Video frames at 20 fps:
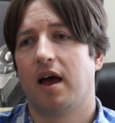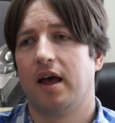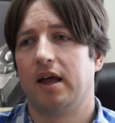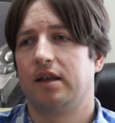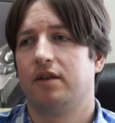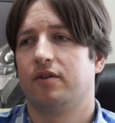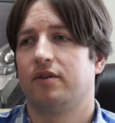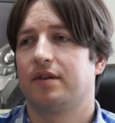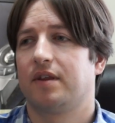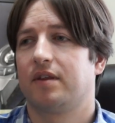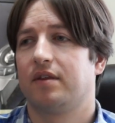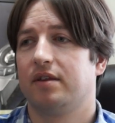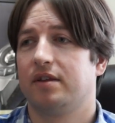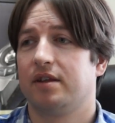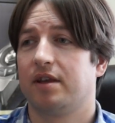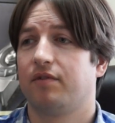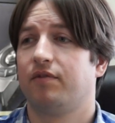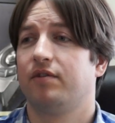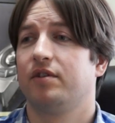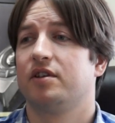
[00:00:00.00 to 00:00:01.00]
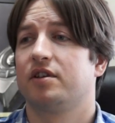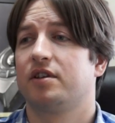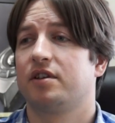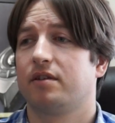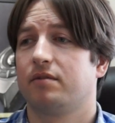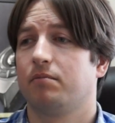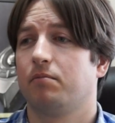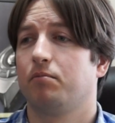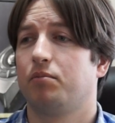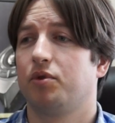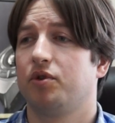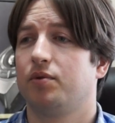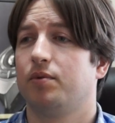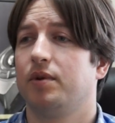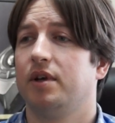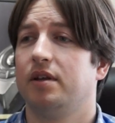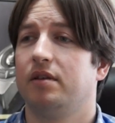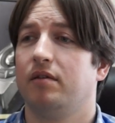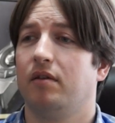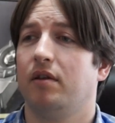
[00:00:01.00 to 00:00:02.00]
and the difference
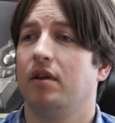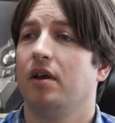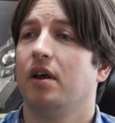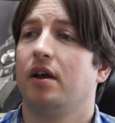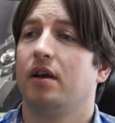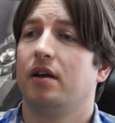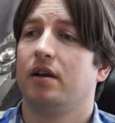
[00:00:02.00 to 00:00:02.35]
between